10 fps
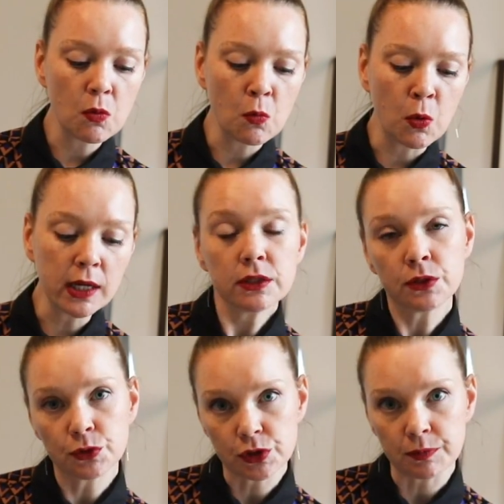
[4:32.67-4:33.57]
What
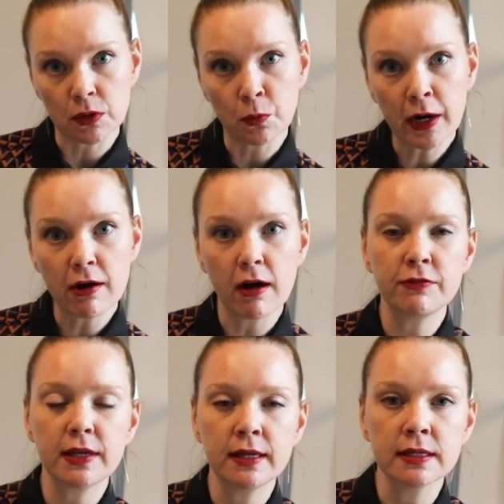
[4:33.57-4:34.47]
you should be aware
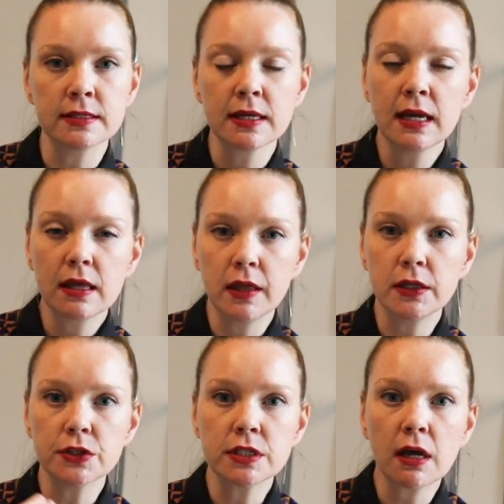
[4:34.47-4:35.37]
of is that
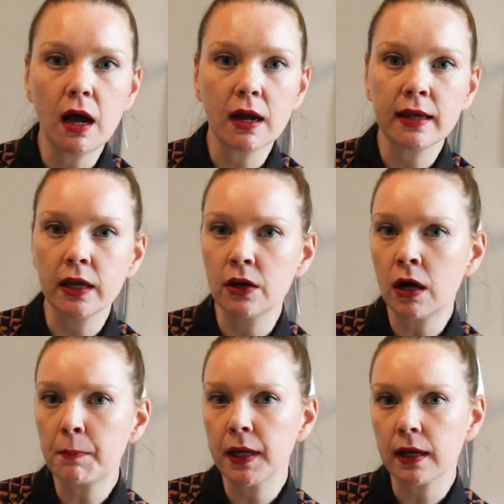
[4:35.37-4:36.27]
your tongue
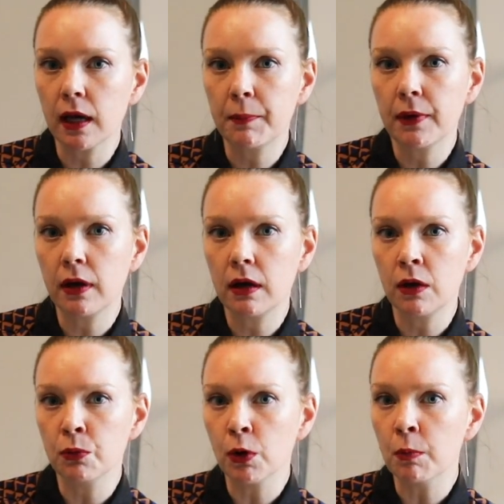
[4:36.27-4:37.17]
cannot pick up
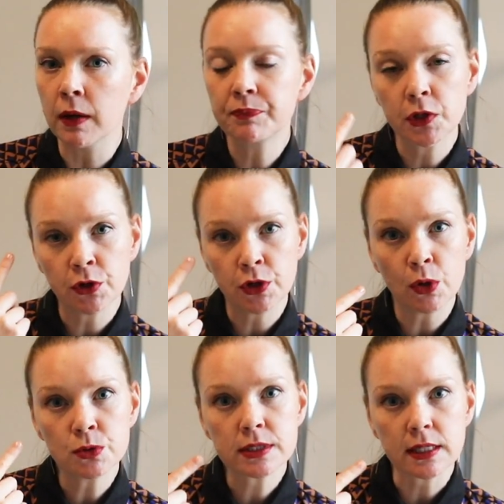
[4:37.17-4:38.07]
aroma. Your
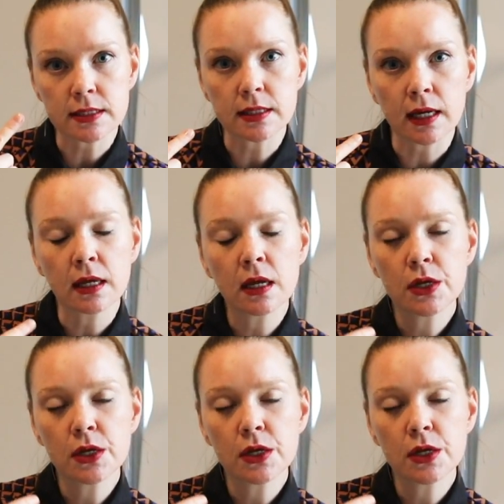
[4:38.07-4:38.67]
nose does that.